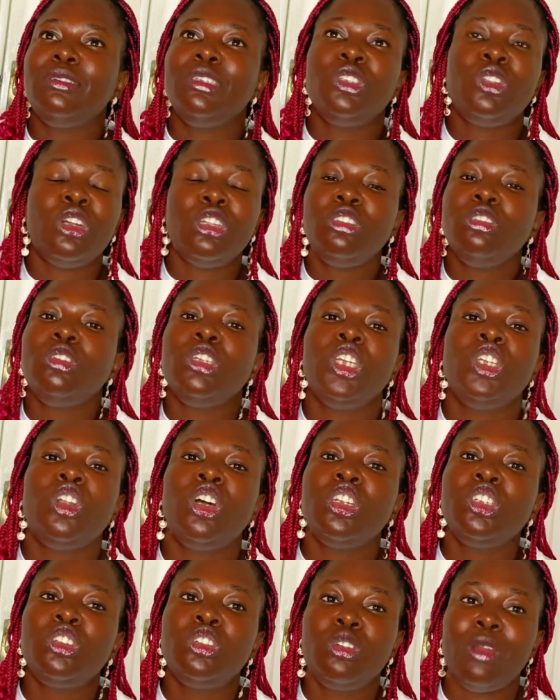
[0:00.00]
you don't you
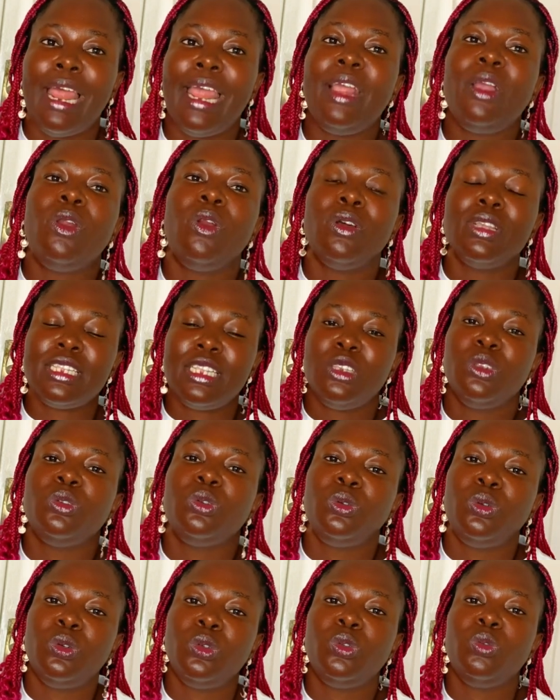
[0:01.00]
don't try crossing the
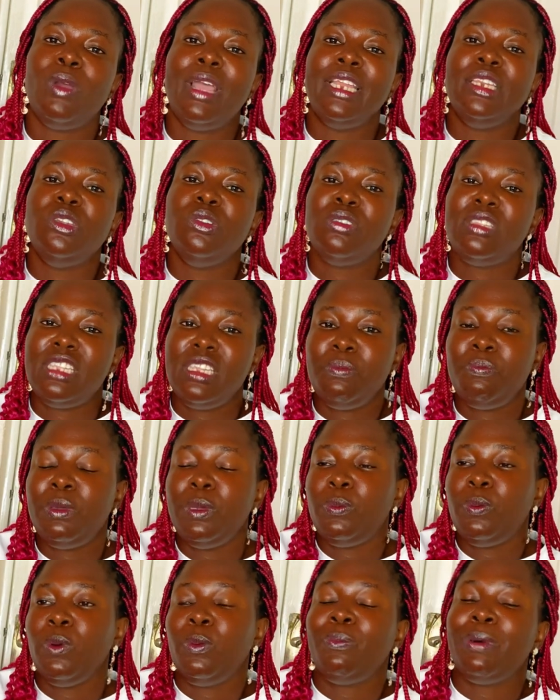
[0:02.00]
road when you see
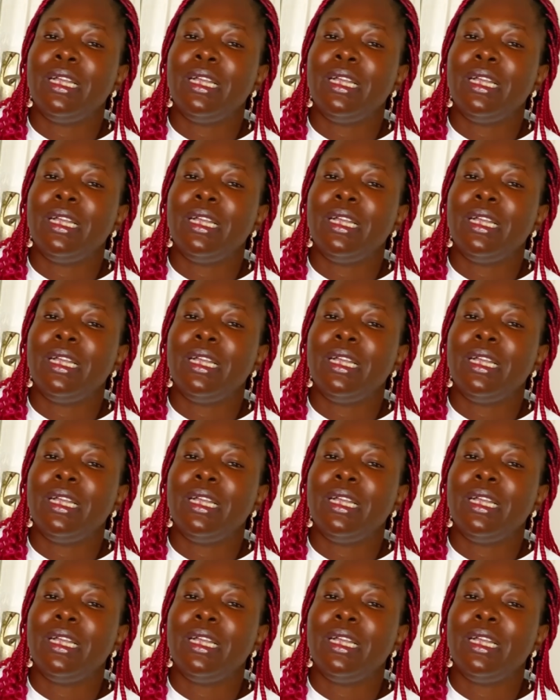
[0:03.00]
people